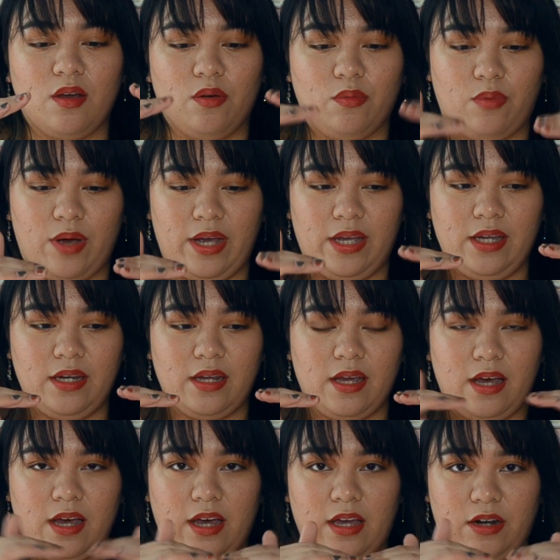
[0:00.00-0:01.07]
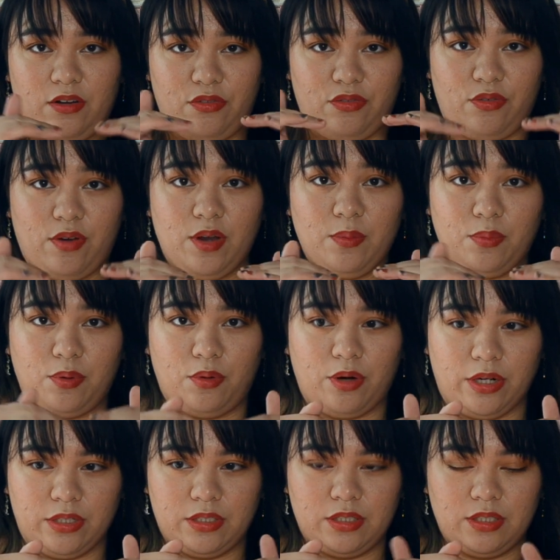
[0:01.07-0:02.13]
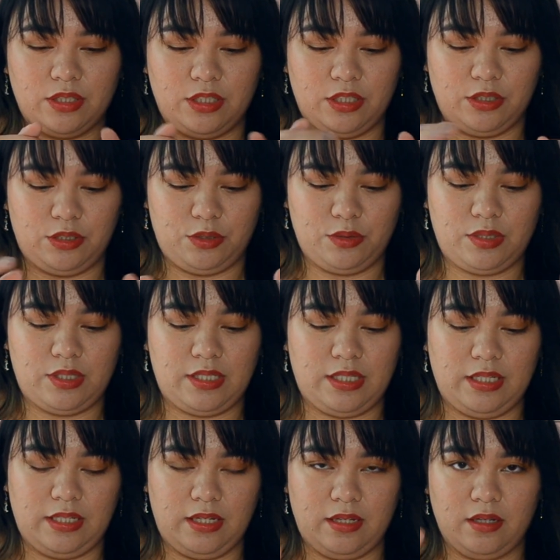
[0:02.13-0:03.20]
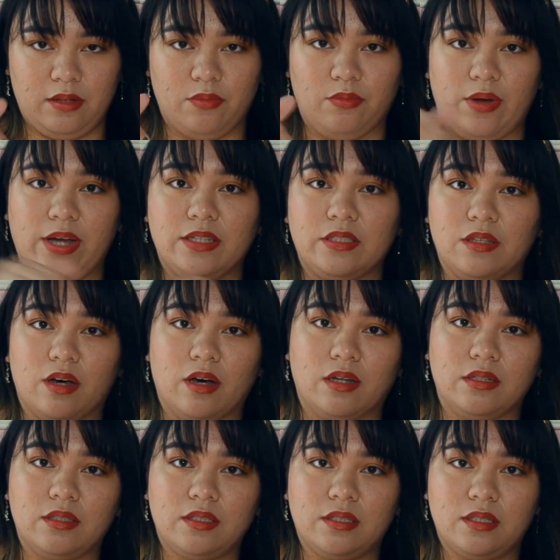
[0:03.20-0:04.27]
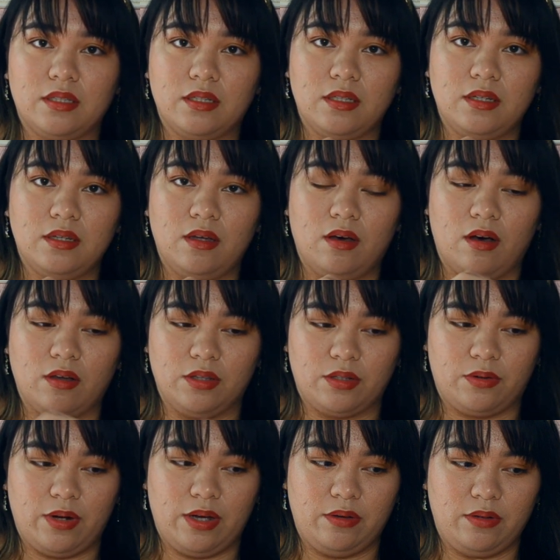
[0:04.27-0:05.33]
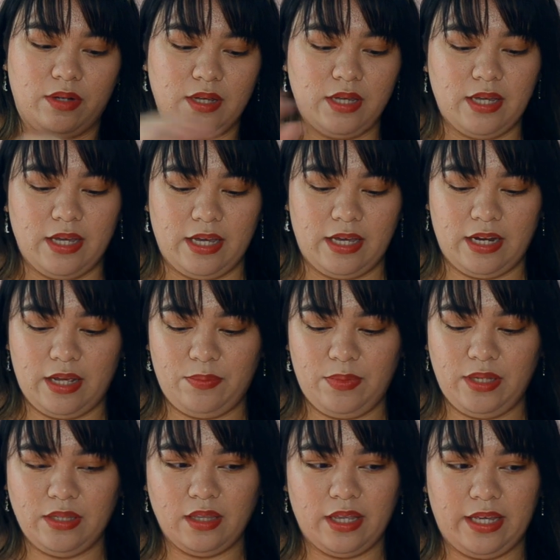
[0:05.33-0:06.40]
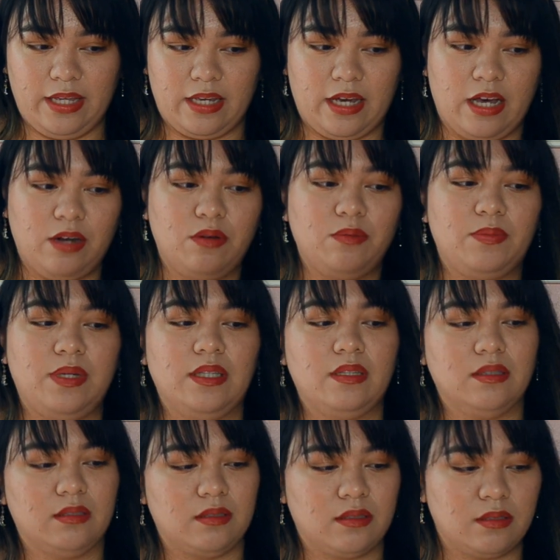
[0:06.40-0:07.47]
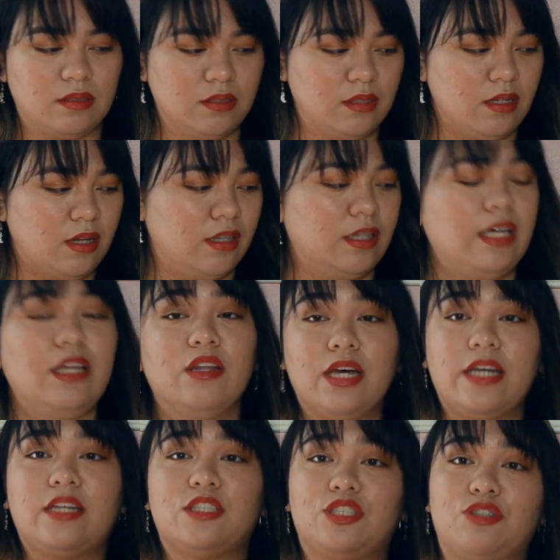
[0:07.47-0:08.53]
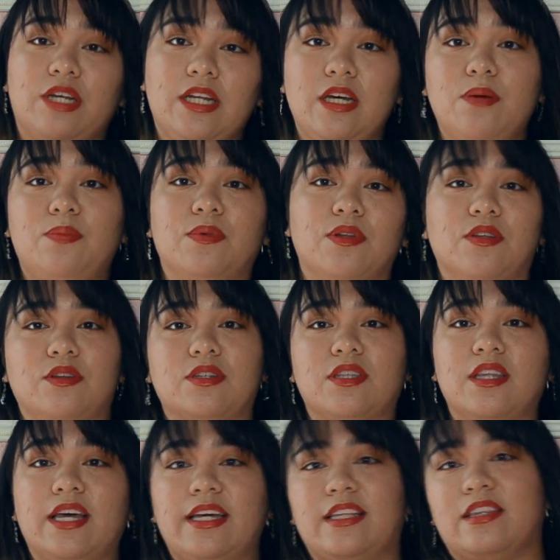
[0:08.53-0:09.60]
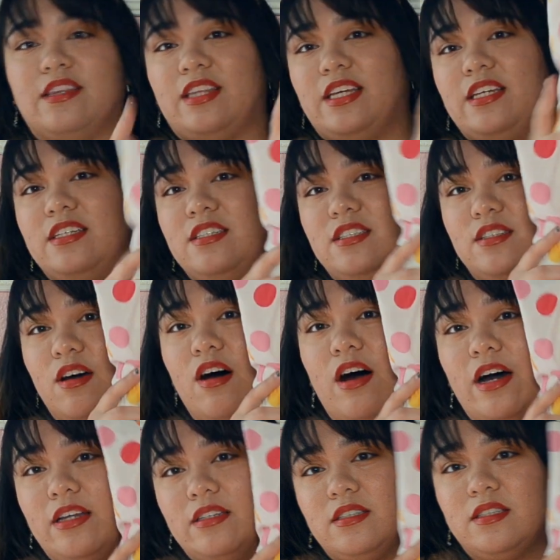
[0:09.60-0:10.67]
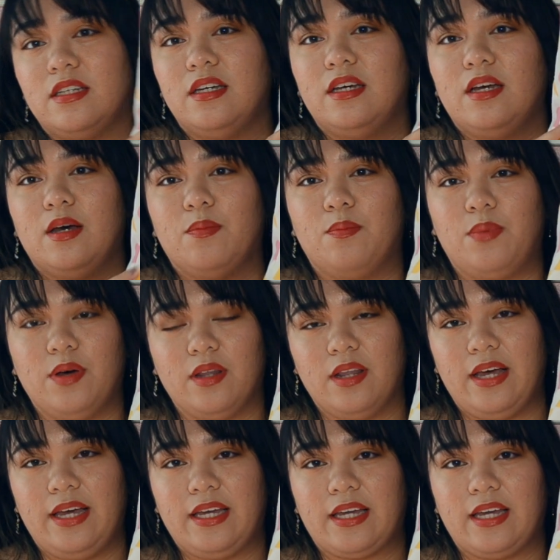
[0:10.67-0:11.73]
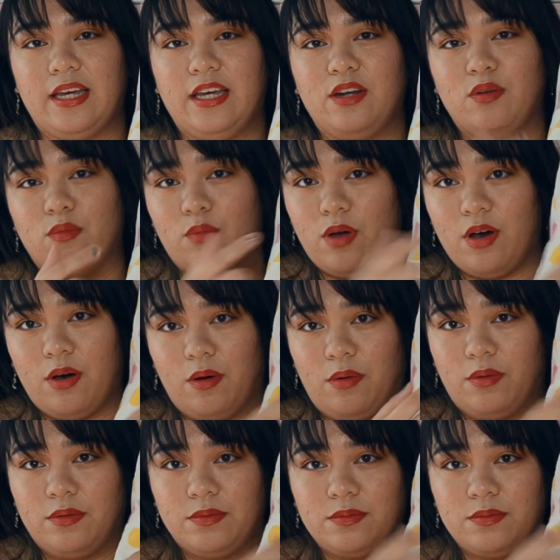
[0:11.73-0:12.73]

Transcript: Right at our front porch, you see red dots on the ground. And I mean, like, I don't mean, they like straight up look like these dots, but like in a row.